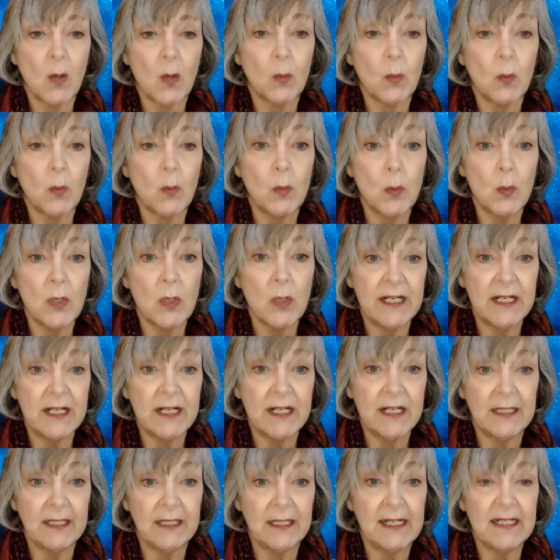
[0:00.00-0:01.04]

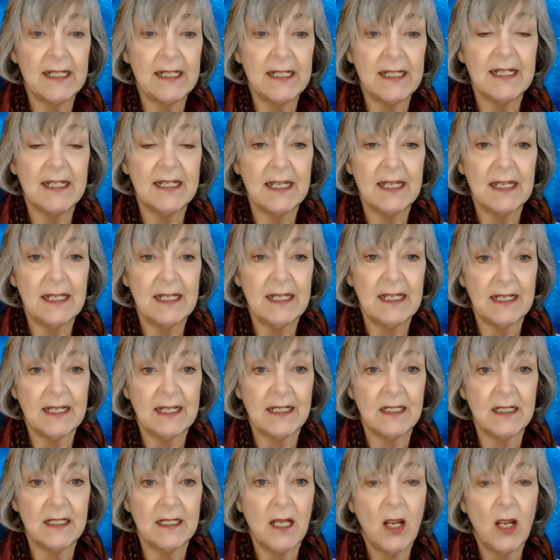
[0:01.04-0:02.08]
really digging
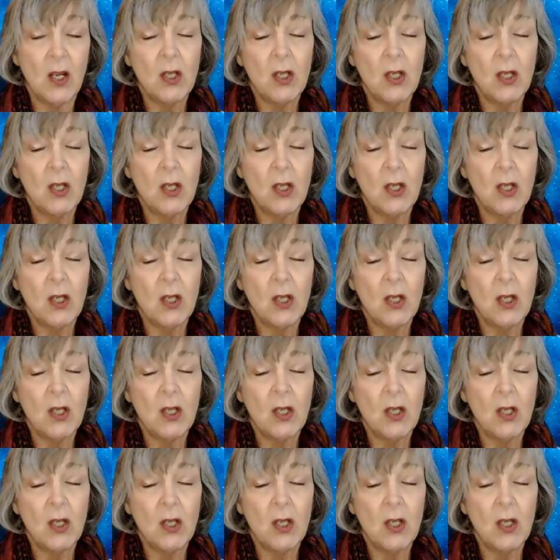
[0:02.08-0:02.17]
in